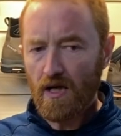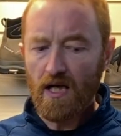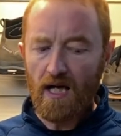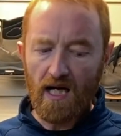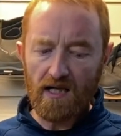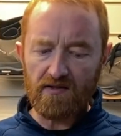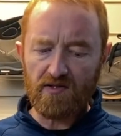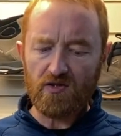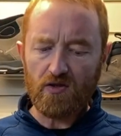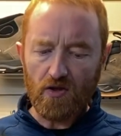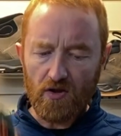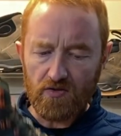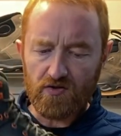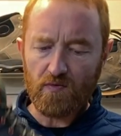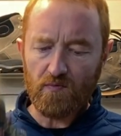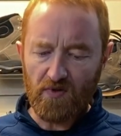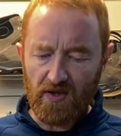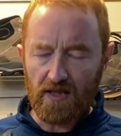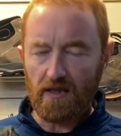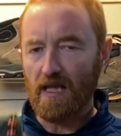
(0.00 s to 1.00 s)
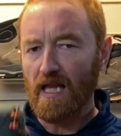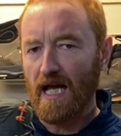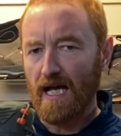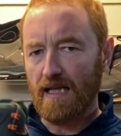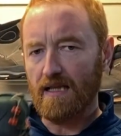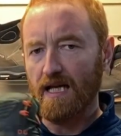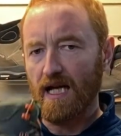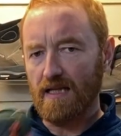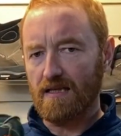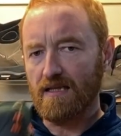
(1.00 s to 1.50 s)
And so something light
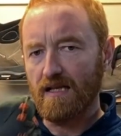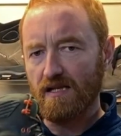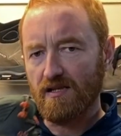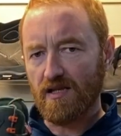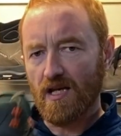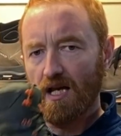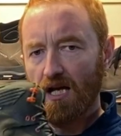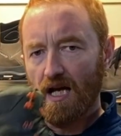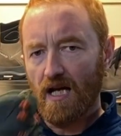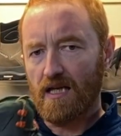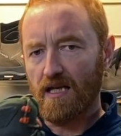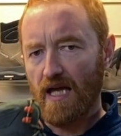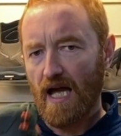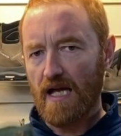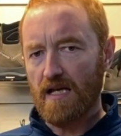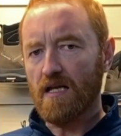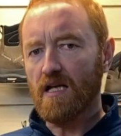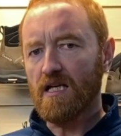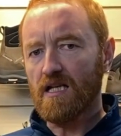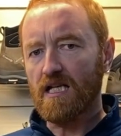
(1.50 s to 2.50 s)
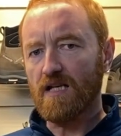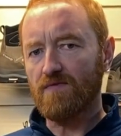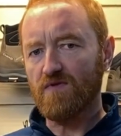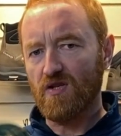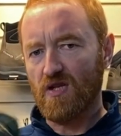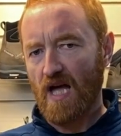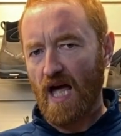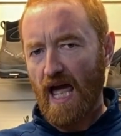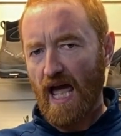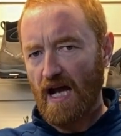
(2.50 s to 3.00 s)
like this, again, gives you
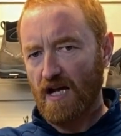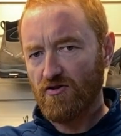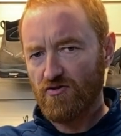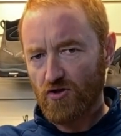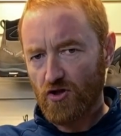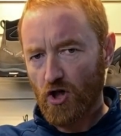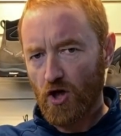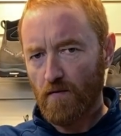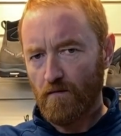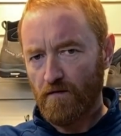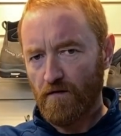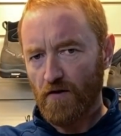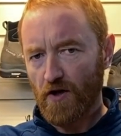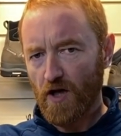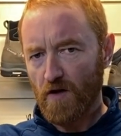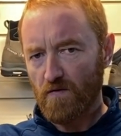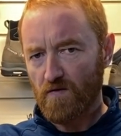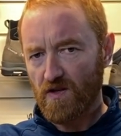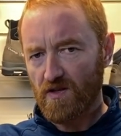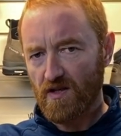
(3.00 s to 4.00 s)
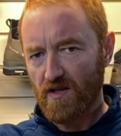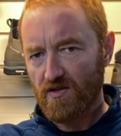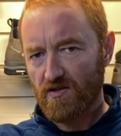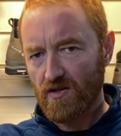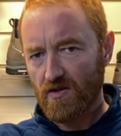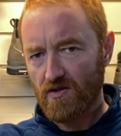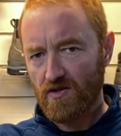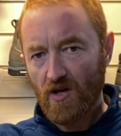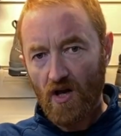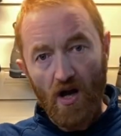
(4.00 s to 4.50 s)
that extra comfort over the
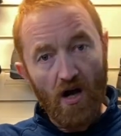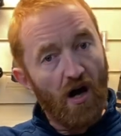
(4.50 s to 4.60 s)
distance.